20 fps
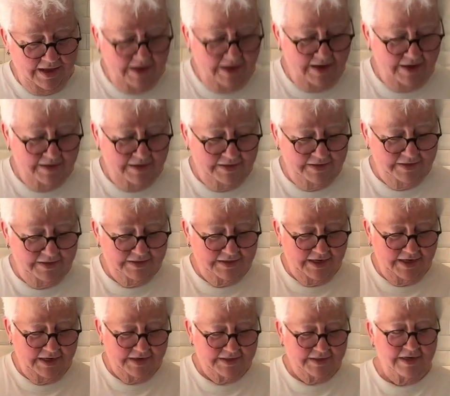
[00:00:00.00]
And these
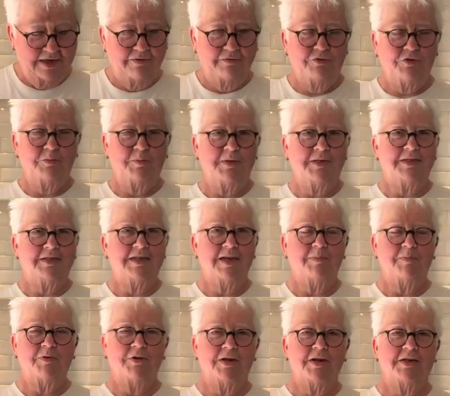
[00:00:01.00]
eggs have to be
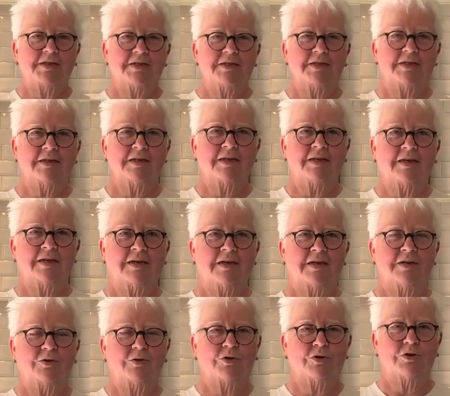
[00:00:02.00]
separated
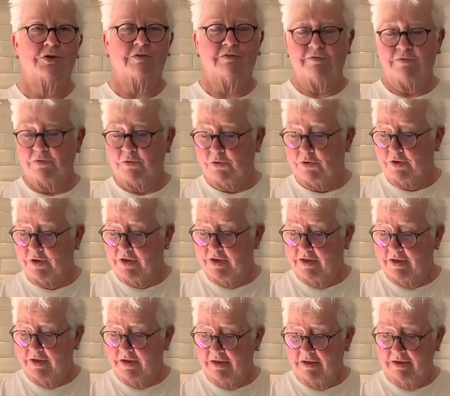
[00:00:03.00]
in order for
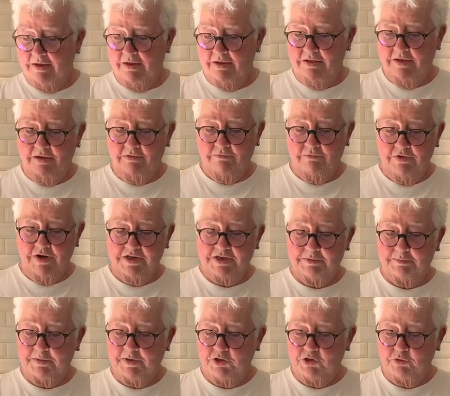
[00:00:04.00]
the
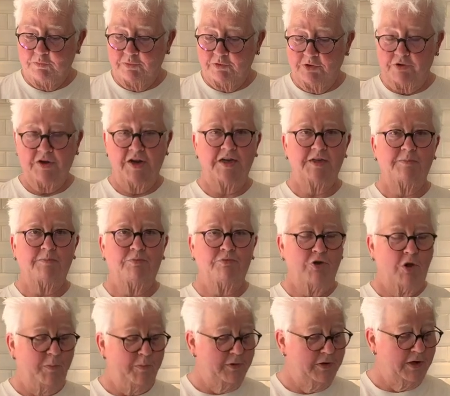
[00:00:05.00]
recipe to progress
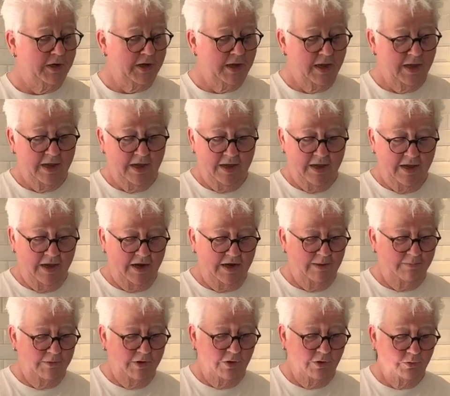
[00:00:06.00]
properly. And
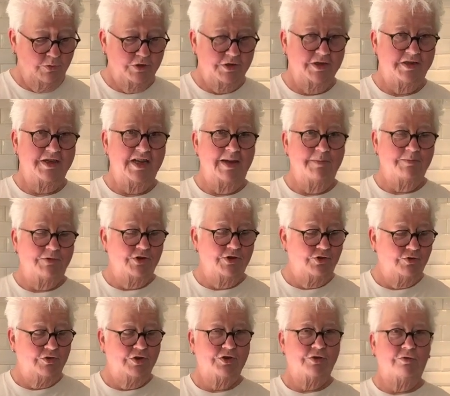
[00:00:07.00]
I'm now going to attempt to
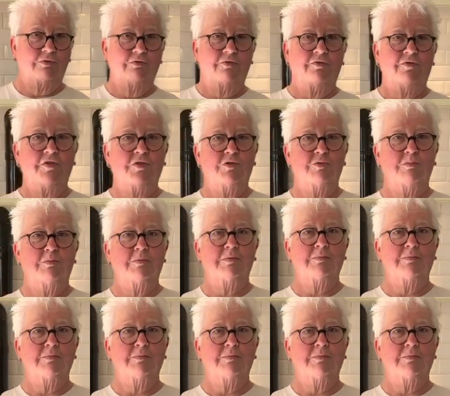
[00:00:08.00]
do this on film.